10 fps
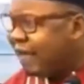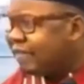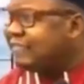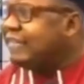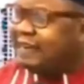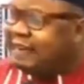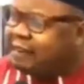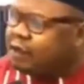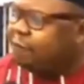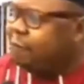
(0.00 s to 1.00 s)
in the
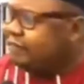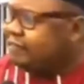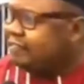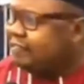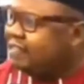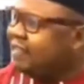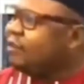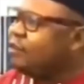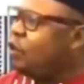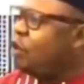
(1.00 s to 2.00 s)
government.
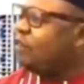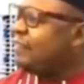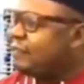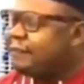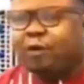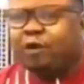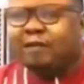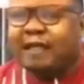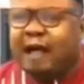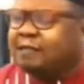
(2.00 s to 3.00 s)
Those
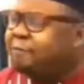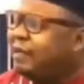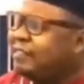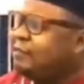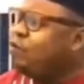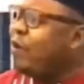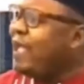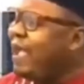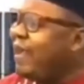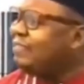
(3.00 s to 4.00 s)
34,000 persons who were
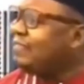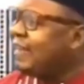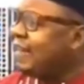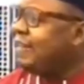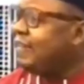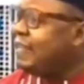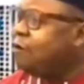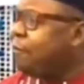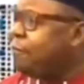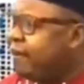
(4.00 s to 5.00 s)
earning salary they did not
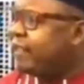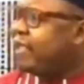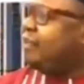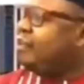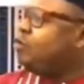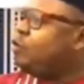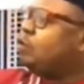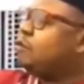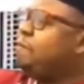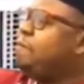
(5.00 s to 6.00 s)
merit is what was
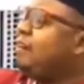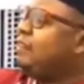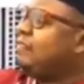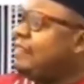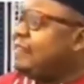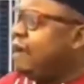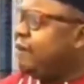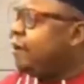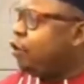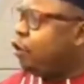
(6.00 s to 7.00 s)
melting down the
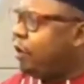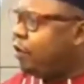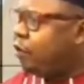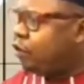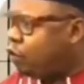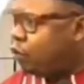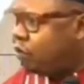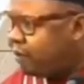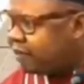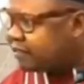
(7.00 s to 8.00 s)
economy. It was not the colonial master.